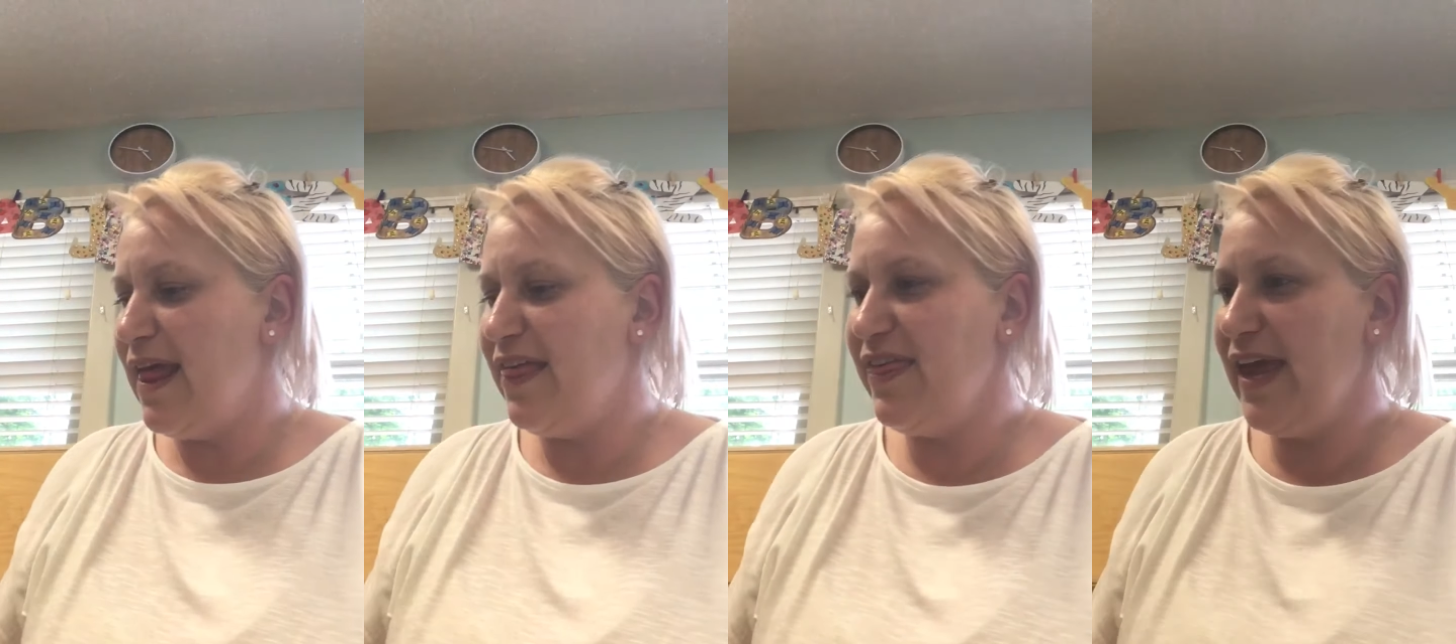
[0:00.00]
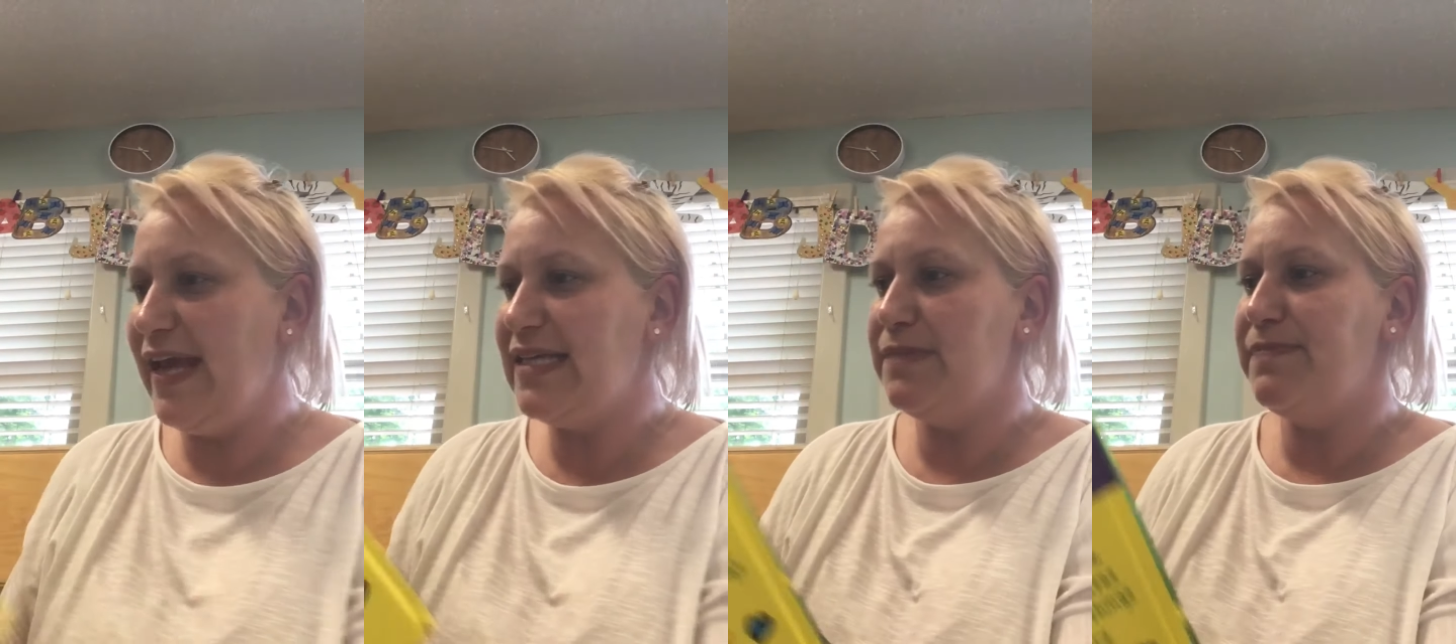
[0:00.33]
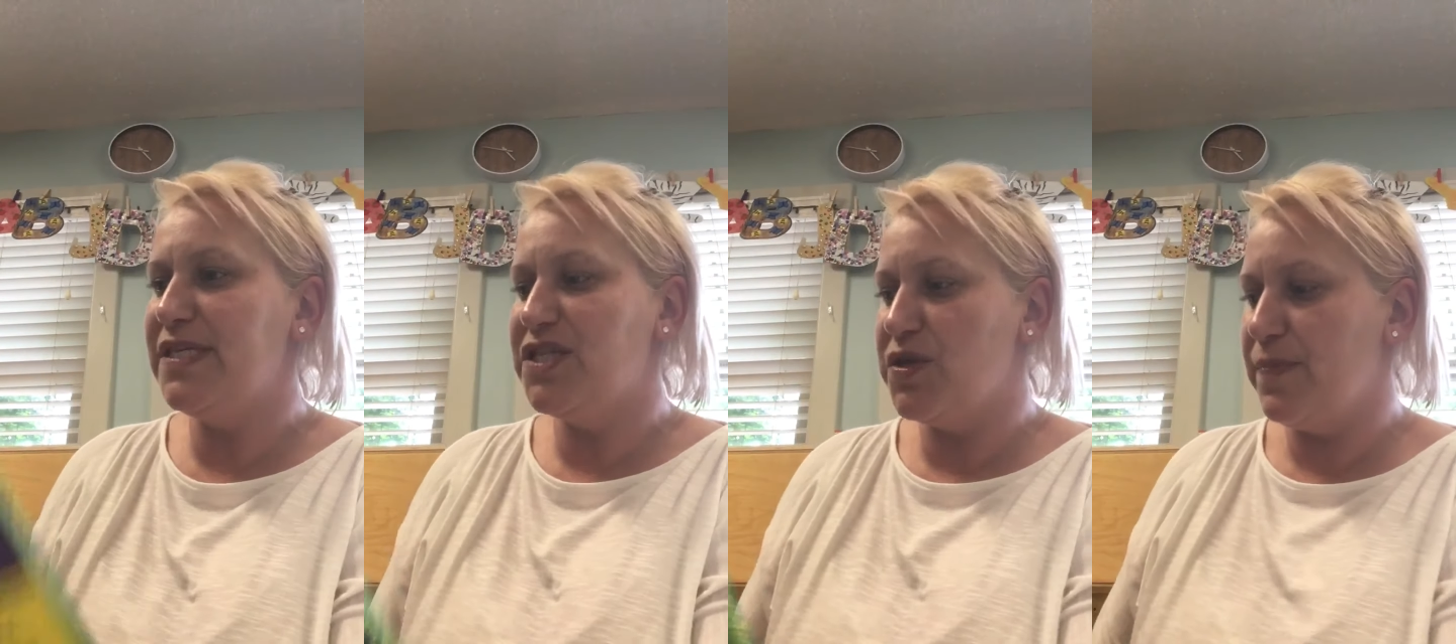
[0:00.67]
Thanks, Mr.